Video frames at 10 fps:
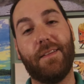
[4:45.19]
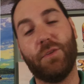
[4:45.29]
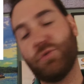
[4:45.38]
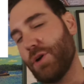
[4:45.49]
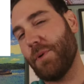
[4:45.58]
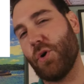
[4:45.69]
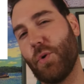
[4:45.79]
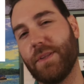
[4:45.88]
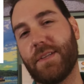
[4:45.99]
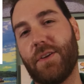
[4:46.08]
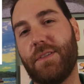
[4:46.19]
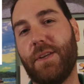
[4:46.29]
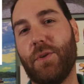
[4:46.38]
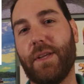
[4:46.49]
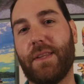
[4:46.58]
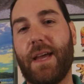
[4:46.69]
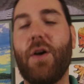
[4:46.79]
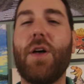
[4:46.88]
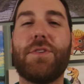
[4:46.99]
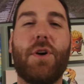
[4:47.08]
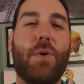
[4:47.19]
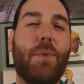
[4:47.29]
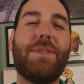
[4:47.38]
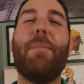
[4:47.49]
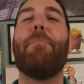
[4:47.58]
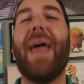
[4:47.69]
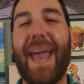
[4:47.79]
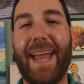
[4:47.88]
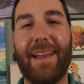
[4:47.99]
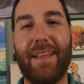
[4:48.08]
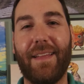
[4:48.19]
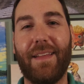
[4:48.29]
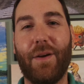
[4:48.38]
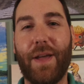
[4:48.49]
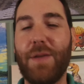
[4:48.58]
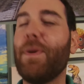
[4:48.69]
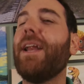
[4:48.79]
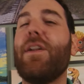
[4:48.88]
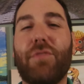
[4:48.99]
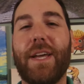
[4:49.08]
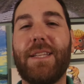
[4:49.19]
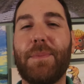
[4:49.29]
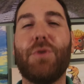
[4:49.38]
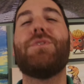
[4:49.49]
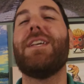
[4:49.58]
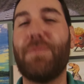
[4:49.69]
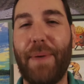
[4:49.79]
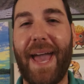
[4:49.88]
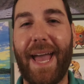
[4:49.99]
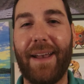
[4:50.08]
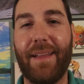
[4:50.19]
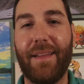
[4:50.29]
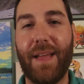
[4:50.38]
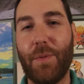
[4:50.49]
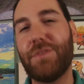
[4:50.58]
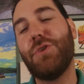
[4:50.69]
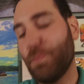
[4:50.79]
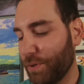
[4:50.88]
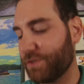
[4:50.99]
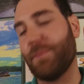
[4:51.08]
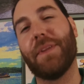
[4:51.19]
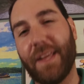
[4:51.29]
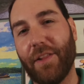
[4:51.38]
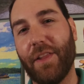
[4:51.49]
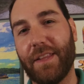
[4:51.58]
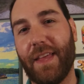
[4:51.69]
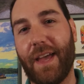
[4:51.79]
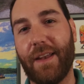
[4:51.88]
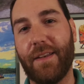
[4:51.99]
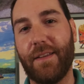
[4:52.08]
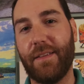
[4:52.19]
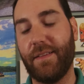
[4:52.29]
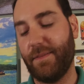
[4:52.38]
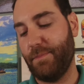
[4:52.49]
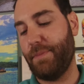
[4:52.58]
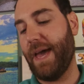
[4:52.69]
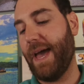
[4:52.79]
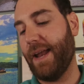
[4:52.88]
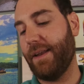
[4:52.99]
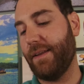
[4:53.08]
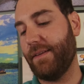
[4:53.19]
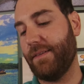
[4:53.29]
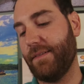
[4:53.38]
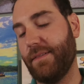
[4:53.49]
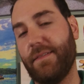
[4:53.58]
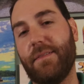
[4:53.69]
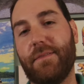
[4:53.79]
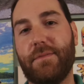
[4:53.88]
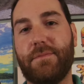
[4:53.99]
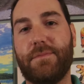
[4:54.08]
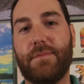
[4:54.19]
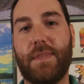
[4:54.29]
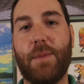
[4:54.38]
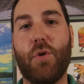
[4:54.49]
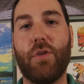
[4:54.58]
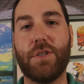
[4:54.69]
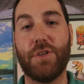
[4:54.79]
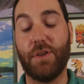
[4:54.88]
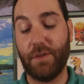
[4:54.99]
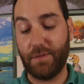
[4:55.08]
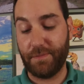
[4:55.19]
Don't talk about Quentin Tarantino like that. Also, it wasn't bad. Okay, you might not have liked it, but don't say it's bad. I want to see you put something together like that. Bad. Get more original.